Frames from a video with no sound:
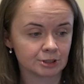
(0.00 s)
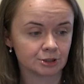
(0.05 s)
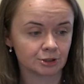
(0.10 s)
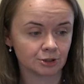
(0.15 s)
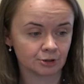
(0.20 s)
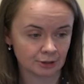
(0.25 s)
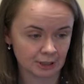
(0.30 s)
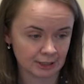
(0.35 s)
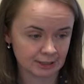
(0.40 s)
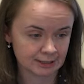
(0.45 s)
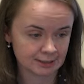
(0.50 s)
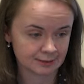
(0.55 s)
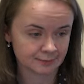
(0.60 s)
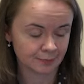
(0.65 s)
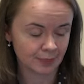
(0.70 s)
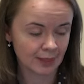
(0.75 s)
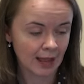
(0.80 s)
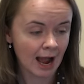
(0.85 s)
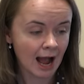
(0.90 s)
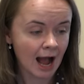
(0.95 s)
students.
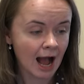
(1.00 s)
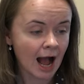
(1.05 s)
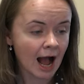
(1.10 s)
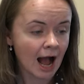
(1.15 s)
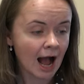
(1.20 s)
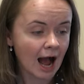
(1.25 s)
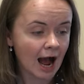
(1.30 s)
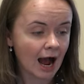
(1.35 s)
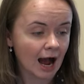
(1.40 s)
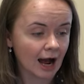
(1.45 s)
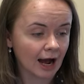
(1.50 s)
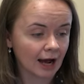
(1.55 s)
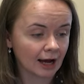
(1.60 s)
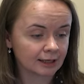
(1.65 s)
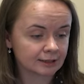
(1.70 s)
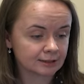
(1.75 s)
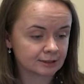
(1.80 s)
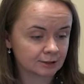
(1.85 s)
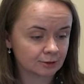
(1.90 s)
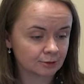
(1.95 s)

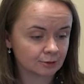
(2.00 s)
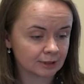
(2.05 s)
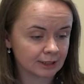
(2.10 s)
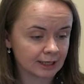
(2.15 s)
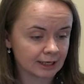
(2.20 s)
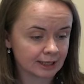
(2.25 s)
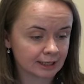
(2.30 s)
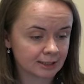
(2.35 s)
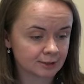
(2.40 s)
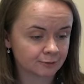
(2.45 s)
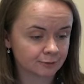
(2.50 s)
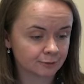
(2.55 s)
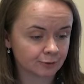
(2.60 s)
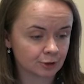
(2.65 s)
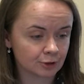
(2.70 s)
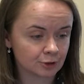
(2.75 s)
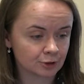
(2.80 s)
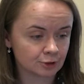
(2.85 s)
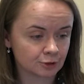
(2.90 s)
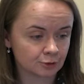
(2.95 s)
So let us
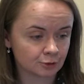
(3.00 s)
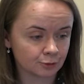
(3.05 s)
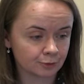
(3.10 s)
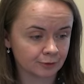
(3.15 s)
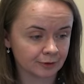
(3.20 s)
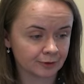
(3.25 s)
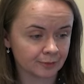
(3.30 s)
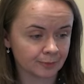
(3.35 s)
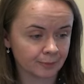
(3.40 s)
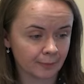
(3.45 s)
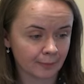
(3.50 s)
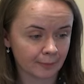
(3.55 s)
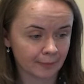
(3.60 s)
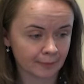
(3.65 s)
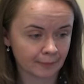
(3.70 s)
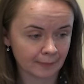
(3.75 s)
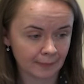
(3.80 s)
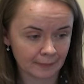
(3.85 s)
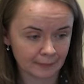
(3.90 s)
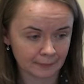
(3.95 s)
first, with
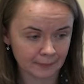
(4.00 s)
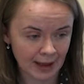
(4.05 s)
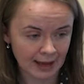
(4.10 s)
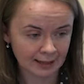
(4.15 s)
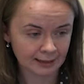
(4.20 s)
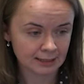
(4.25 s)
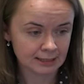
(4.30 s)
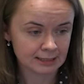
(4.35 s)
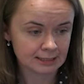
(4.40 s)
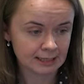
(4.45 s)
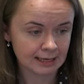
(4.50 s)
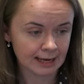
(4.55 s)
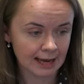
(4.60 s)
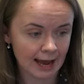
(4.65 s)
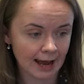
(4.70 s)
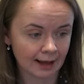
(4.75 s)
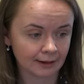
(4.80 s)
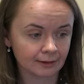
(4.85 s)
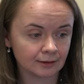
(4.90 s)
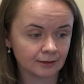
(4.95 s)
pandas
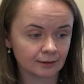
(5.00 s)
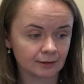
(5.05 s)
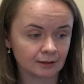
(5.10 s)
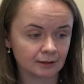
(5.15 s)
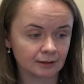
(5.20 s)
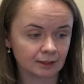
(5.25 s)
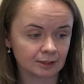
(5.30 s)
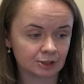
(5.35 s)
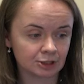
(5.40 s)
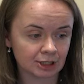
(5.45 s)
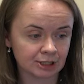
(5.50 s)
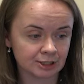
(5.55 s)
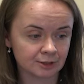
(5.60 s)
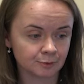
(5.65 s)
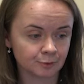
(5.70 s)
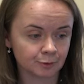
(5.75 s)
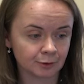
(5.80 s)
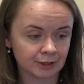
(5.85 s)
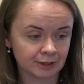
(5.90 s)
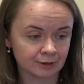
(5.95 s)
again,
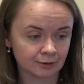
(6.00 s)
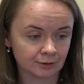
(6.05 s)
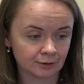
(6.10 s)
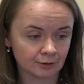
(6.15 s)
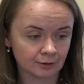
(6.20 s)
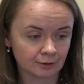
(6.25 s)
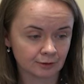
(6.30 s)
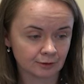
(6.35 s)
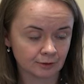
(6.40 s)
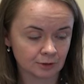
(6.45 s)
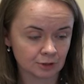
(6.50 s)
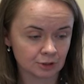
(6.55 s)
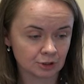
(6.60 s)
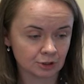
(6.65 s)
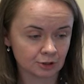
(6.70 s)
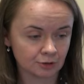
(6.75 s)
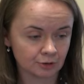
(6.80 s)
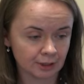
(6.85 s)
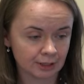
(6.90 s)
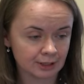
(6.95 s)
just print the
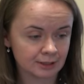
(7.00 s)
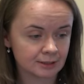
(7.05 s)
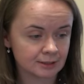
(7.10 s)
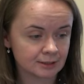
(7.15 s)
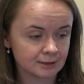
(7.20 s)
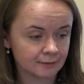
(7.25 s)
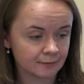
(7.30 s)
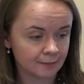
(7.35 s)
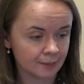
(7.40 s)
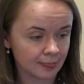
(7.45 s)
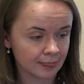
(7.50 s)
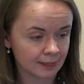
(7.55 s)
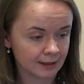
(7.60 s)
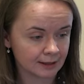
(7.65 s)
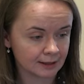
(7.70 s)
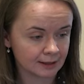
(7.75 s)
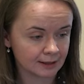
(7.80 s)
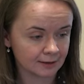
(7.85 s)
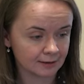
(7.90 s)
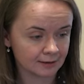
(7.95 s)
students.
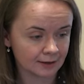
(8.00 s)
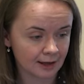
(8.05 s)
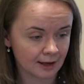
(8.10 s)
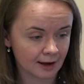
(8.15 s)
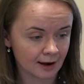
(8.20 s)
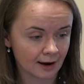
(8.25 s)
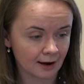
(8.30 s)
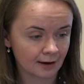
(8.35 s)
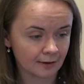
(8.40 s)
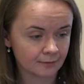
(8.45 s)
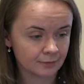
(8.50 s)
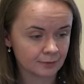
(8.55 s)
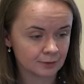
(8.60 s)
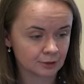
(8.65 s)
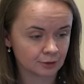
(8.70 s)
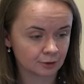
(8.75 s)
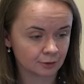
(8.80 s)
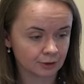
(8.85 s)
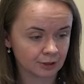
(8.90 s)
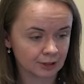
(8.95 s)
Here they are.
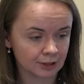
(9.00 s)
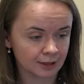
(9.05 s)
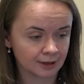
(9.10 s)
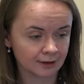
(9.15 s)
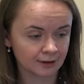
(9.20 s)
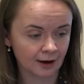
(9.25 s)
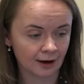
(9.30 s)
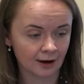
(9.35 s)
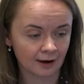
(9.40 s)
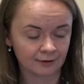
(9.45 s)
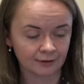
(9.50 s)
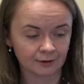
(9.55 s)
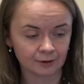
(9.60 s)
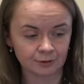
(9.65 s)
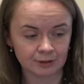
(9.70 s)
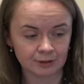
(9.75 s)
So here are the